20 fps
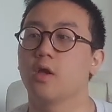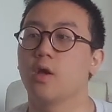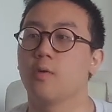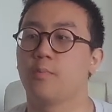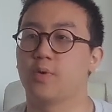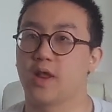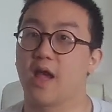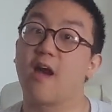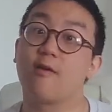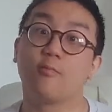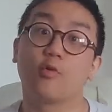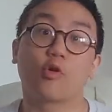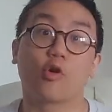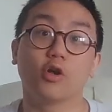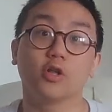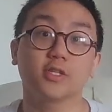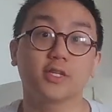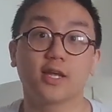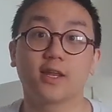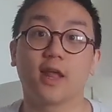but I have more
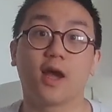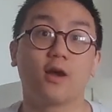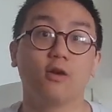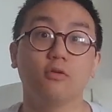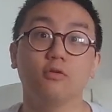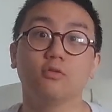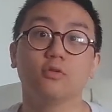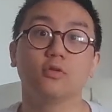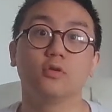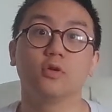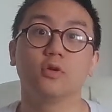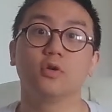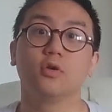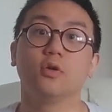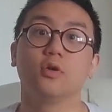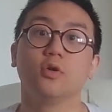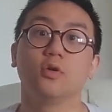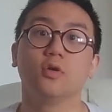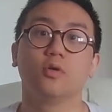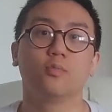content now.
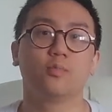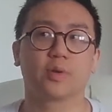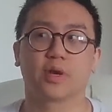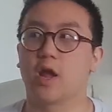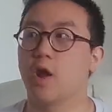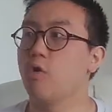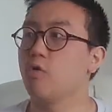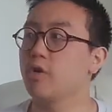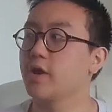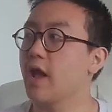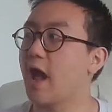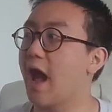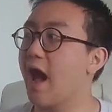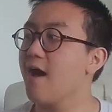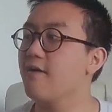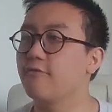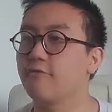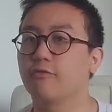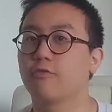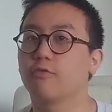But I already
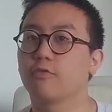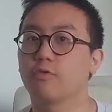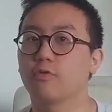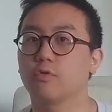have